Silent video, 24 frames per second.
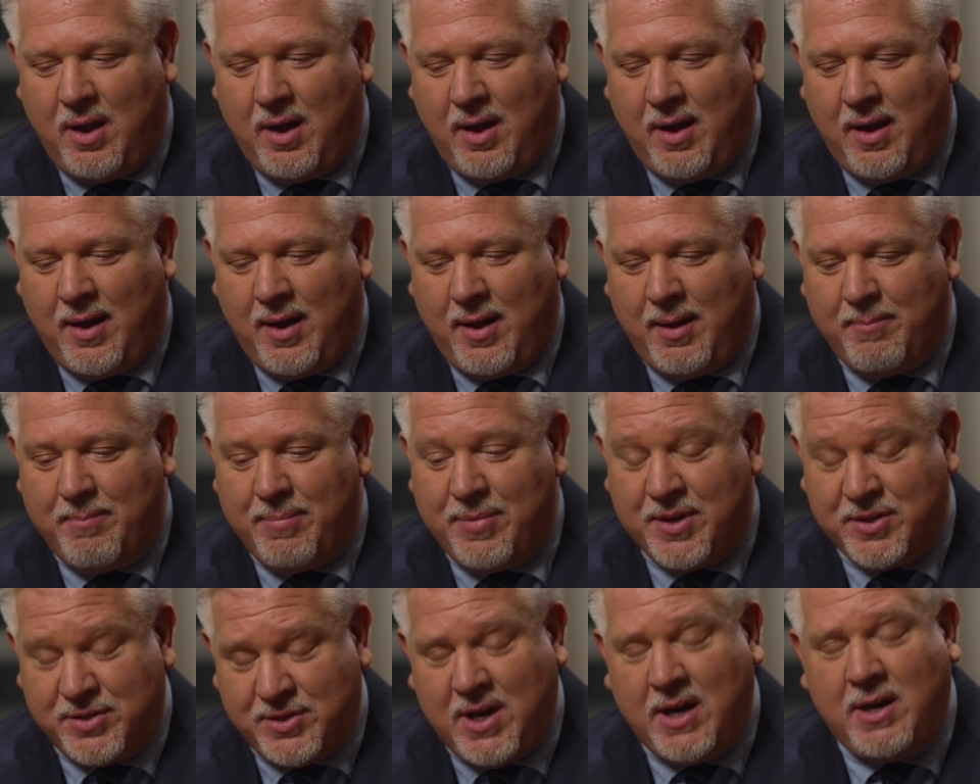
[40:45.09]
Um,
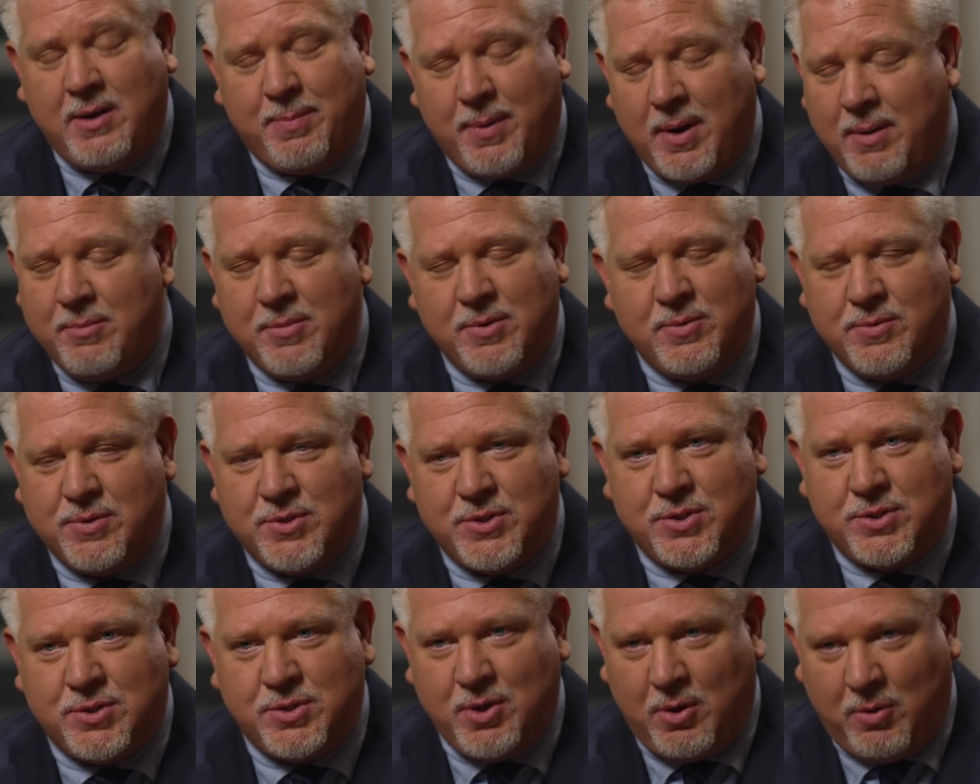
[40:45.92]
the State Department was
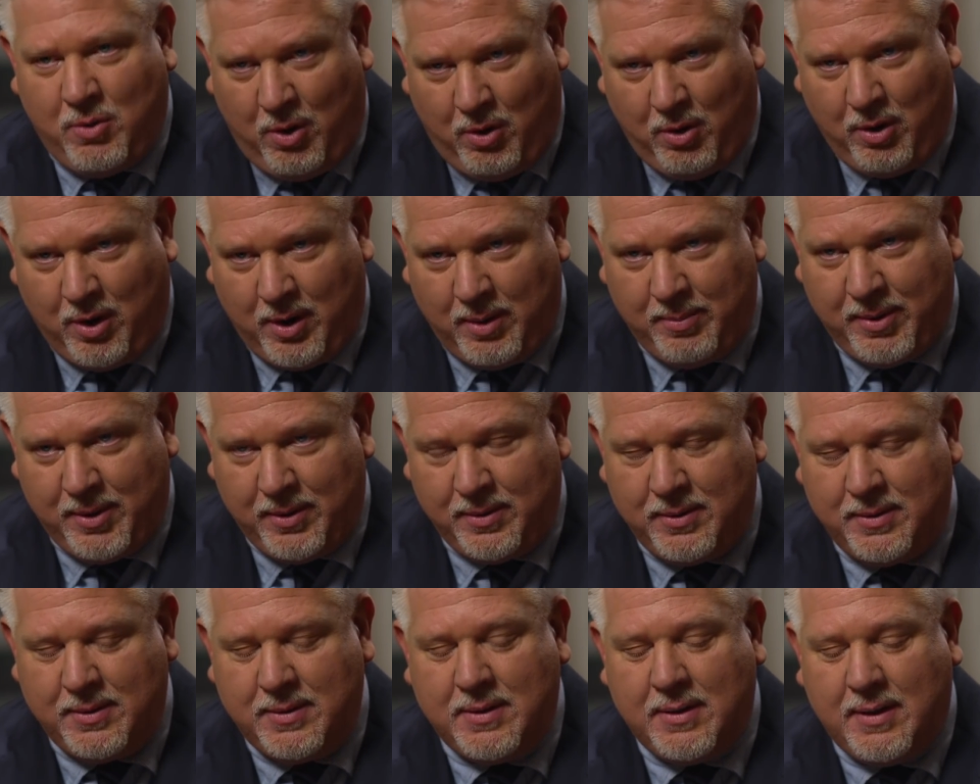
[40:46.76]
so
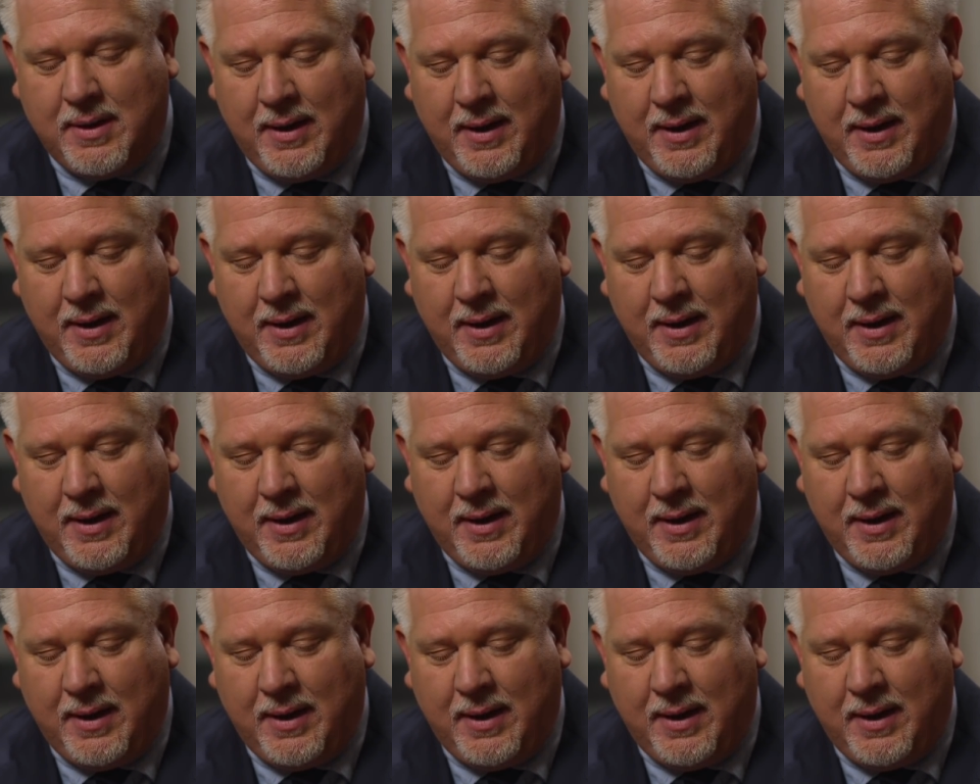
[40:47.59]
horrible,